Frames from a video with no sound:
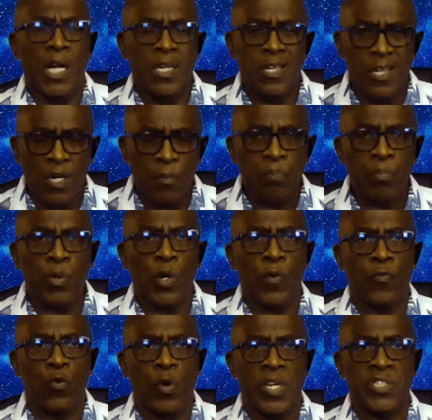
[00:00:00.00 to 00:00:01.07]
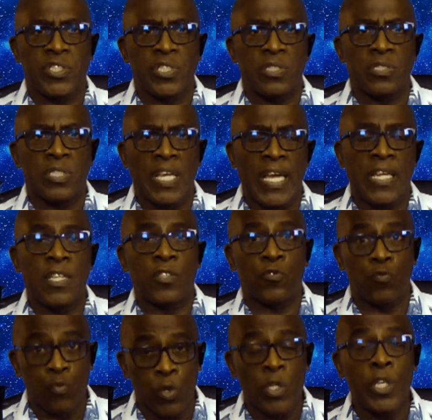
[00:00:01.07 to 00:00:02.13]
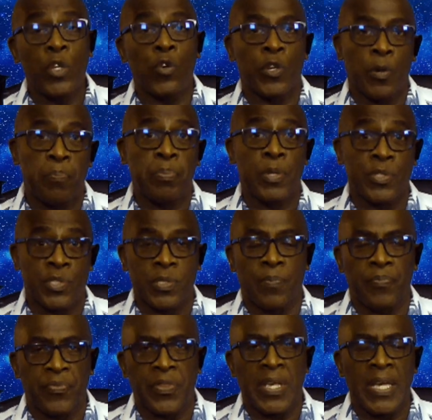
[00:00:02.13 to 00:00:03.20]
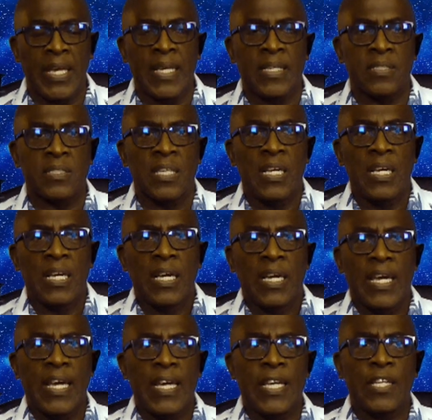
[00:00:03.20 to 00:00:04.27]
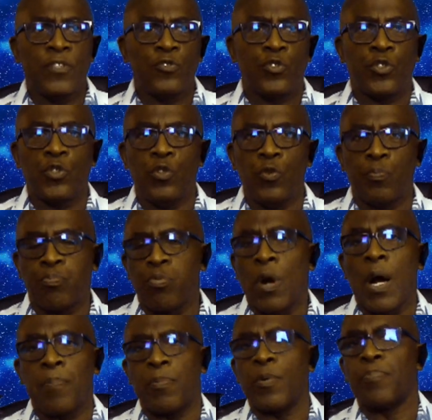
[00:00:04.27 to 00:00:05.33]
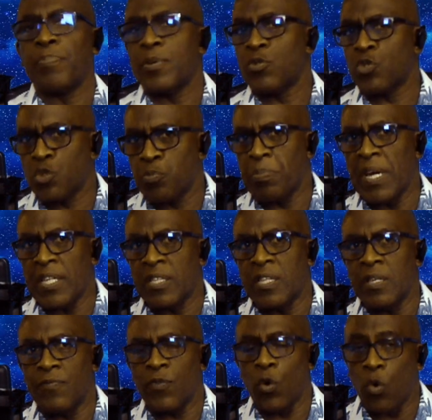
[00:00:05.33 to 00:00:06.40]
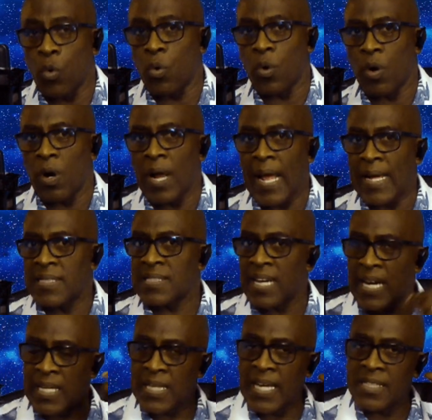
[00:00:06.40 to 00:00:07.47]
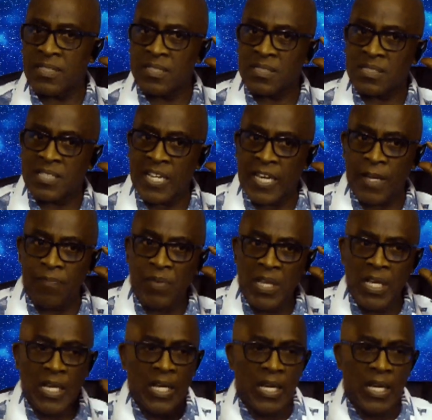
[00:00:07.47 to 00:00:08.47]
a number of questions, and it's really going to put some things into proper perspective, or as I like to say,